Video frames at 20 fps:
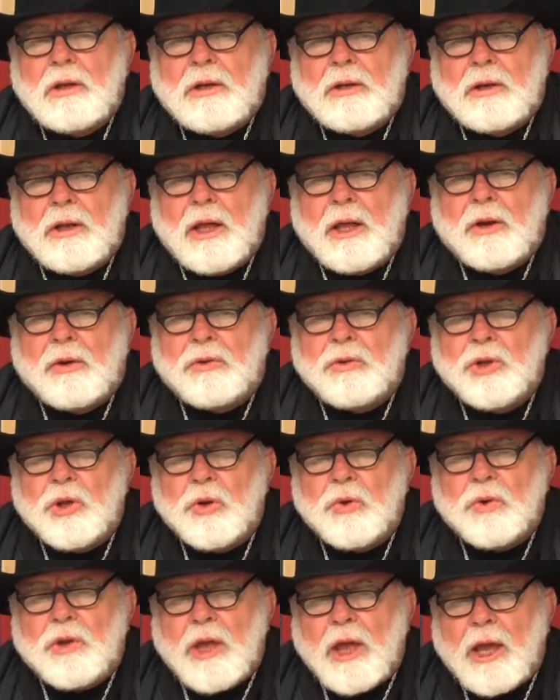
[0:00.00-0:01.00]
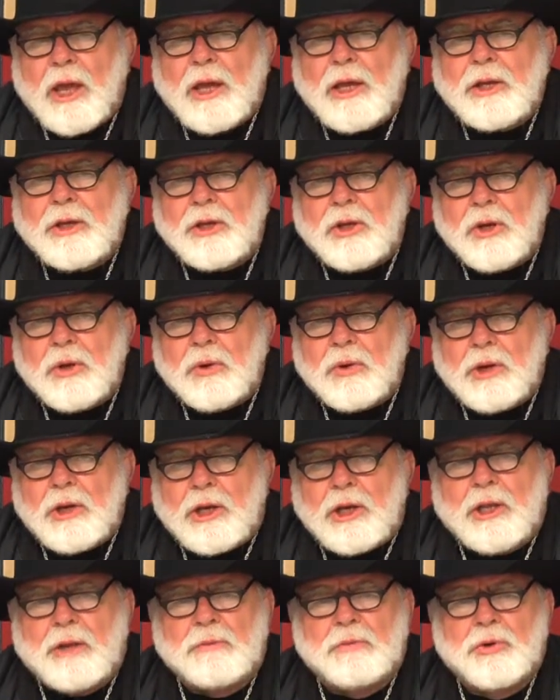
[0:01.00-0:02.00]
Now, you can do it
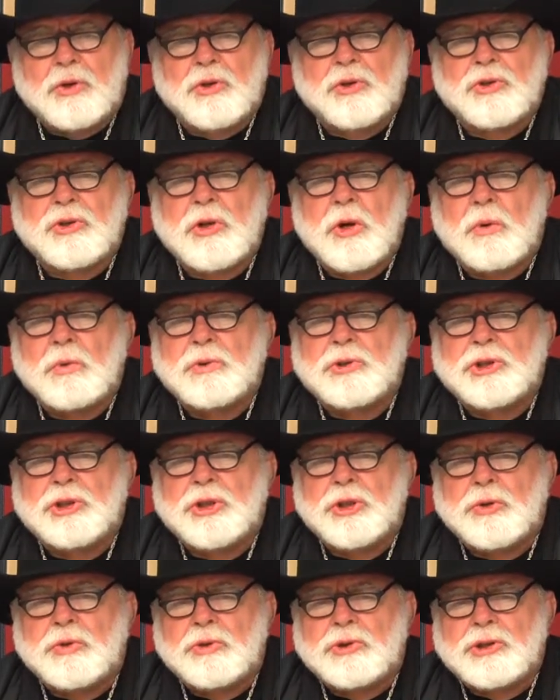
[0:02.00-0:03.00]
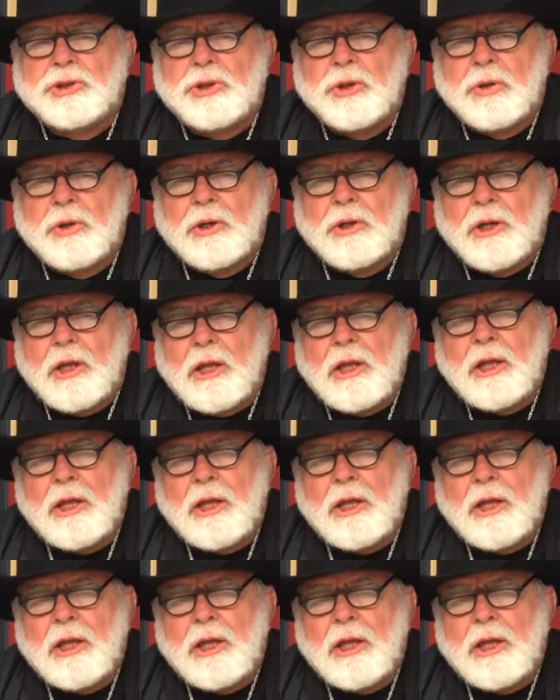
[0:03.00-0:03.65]
if you so choose to it.